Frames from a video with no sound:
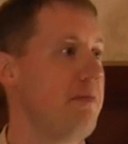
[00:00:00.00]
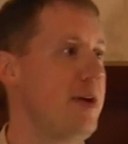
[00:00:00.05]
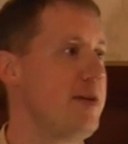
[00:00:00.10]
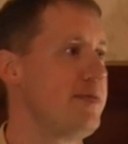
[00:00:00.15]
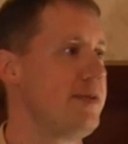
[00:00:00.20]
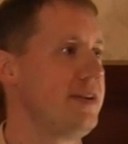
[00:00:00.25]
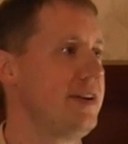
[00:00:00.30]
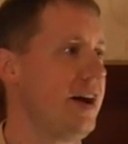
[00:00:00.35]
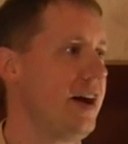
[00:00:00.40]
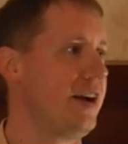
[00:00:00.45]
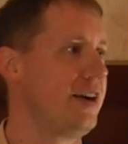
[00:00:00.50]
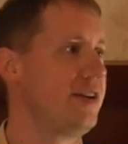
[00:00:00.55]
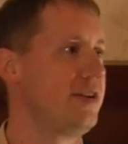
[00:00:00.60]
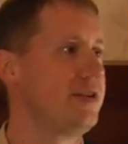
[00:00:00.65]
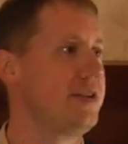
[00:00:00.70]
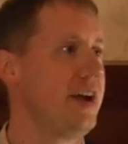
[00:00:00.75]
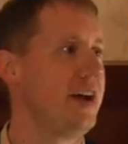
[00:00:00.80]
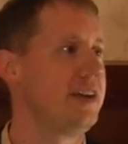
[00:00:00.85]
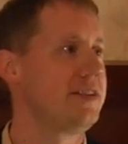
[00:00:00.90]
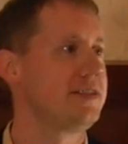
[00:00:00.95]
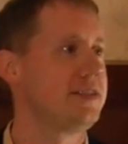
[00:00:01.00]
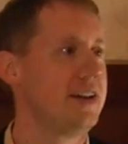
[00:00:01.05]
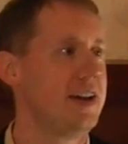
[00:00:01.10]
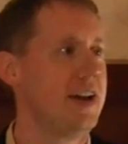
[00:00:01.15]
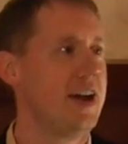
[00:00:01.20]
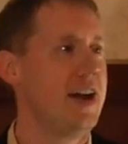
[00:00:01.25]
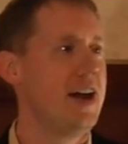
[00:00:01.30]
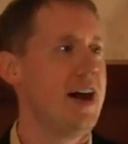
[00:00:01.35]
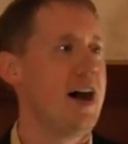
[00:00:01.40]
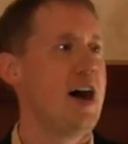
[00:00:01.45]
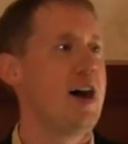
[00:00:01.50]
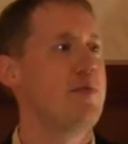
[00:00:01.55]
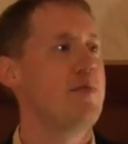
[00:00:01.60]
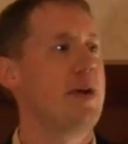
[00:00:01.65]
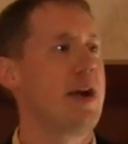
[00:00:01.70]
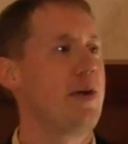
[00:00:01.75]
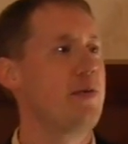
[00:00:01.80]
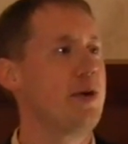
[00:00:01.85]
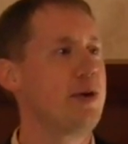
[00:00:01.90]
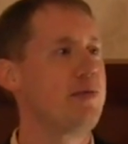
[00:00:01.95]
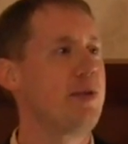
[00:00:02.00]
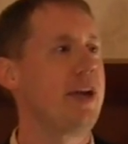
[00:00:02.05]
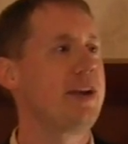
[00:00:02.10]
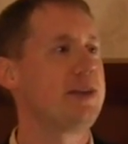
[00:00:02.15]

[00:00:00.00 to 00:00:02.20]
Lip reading: Maybe, I don't know, yes. But I would